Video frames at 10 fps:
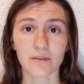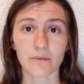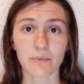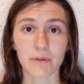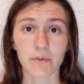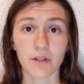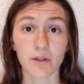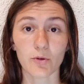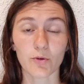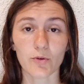
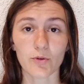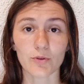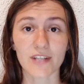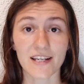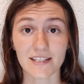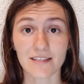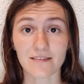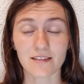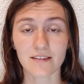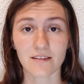people who
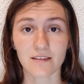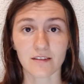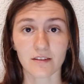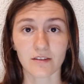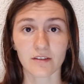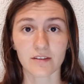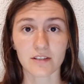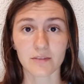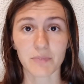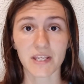doesn't
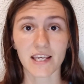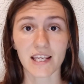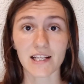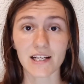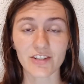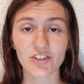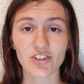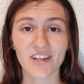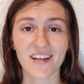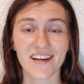speak
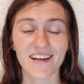English,